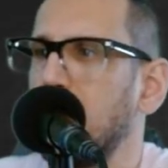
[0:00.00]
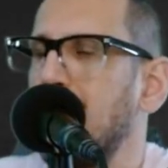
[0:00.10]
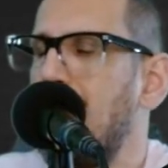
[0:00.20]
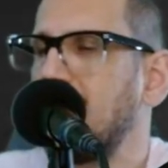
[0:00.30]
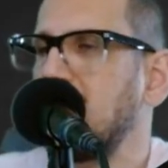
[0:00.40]
You
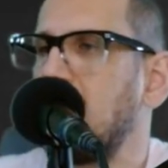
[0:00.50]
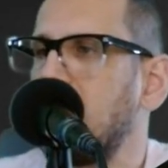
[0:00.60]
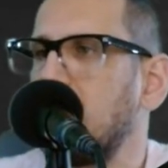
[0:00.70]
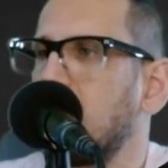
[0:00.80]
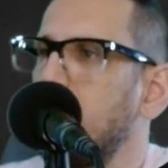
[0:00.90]
can have it
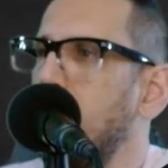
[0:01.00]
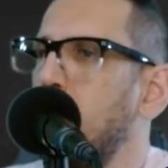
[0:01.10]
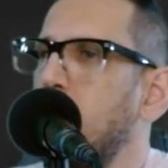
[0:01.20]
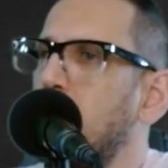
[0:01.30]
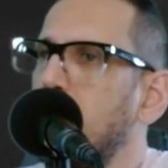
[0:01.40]
saved on your
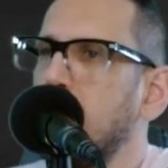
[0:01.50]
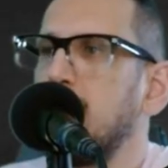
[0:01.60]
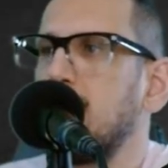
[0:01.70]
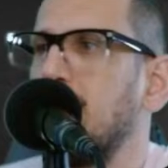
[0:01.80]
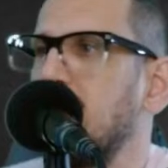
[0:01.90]
computer
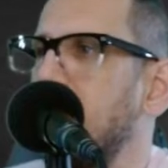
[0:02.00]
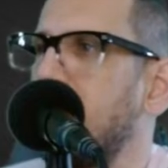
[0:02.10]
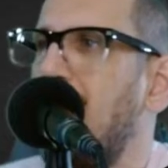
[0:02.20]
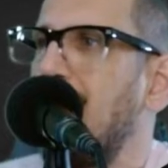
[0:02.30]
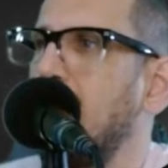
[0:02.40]
and the
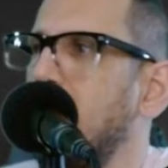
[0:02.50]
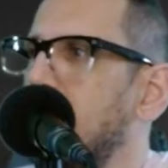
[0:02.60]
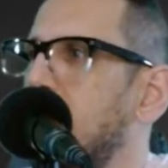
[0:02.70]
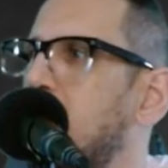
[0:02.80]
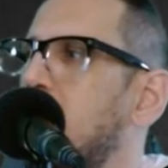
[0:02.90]
file